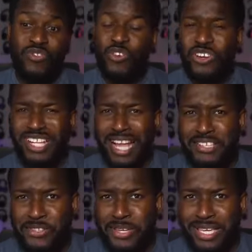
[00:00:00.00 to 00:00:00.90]
You've got a
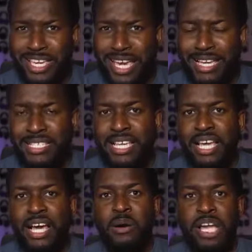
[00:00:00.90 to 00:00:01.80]
nice looking case,
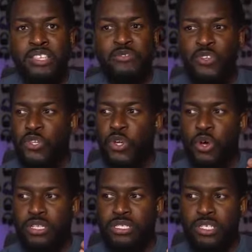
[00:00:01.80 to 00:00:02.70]
and you've also
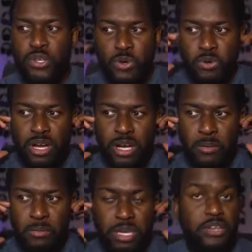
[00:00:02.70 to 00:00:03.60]
got
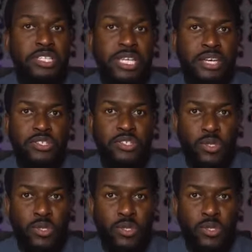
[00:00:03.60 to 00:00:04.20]
ear detection.